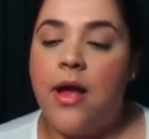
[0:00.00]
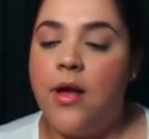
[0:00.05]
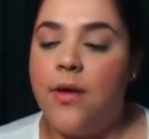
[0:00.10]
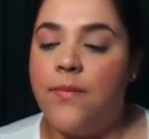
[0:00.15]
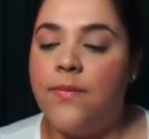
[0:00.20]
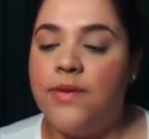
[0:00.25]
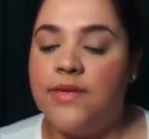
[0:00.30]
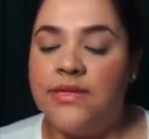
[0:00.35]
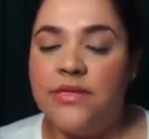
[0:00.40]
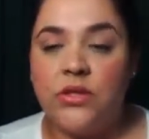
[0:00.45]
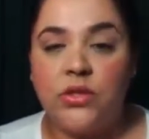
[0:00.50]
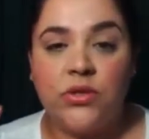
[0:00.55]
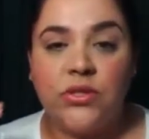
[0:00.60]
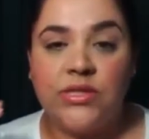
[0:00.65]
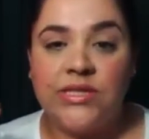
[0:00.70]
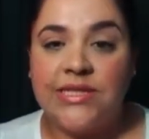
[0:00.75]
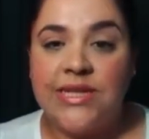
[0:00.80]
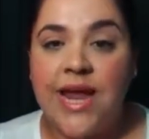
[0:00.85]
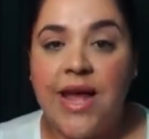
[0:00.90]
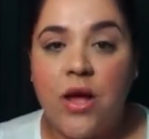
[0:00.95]
His little
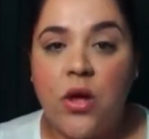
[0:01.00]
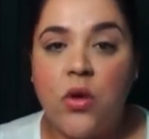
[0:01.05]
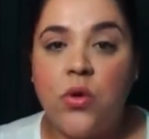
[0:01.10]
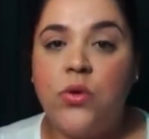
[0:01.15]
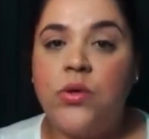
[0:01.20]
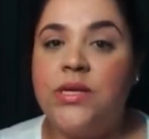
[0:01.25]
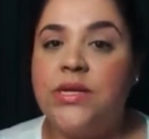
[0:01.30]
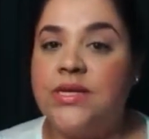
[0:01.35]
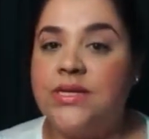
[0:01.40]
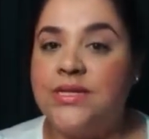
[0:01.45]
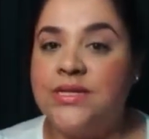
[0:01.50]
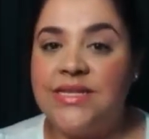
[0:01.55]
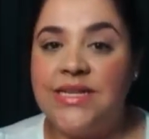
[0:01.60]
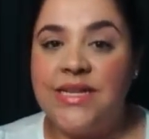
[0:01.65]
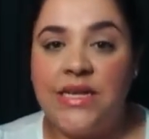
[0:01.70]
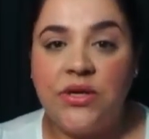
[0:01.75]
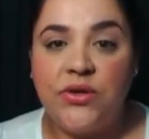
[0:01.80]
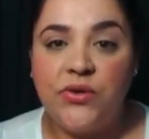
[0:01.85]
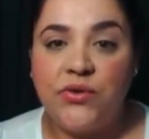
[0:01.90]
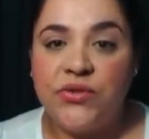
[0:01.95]
snout, his
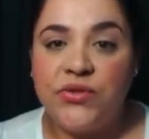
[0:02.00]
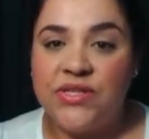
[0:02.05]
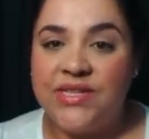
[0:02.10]
ears,